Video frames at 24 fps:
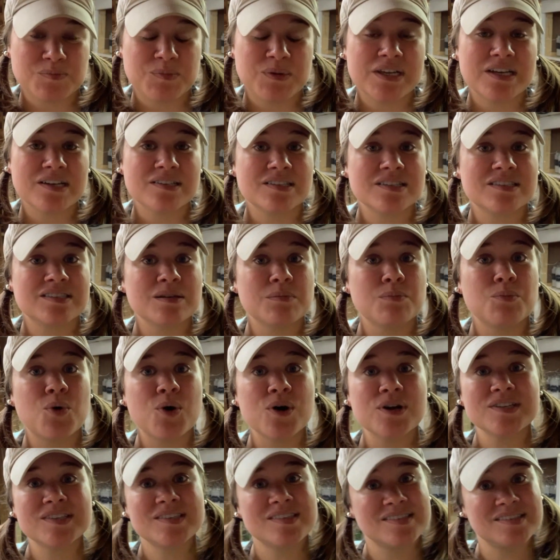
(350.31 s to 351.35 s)
because it's a
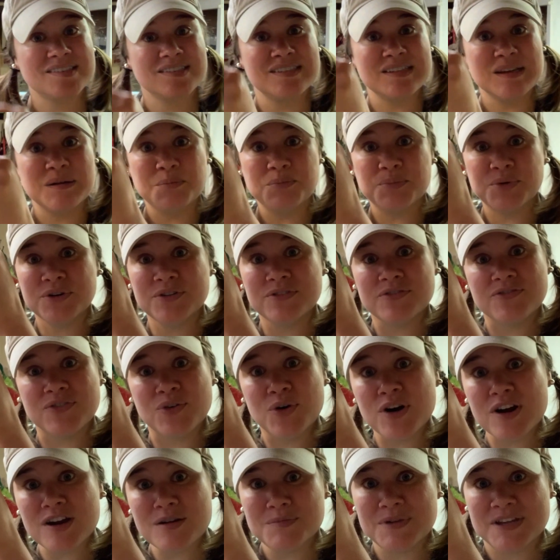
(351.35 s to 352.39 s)
more simple
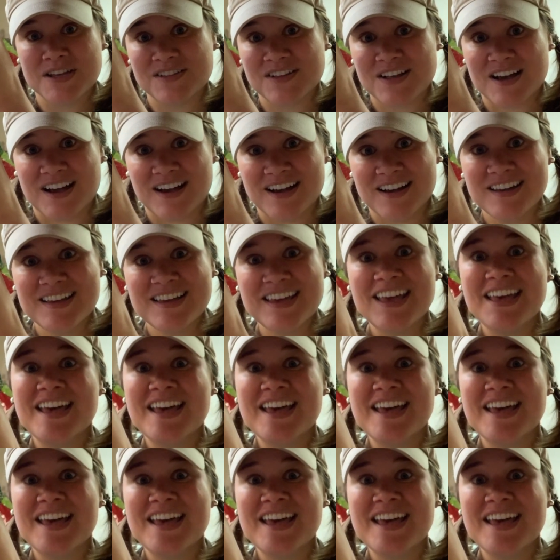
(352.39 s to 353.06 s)
formula,